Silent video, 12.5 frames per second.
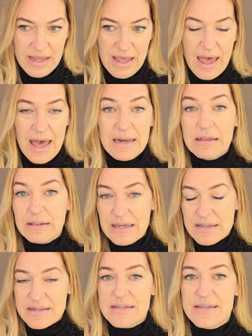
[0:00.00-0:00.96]
And it
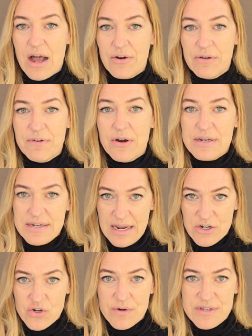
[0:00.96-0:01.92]
leads us down a very
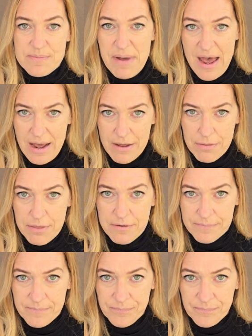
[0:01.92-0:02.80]
dangerous path.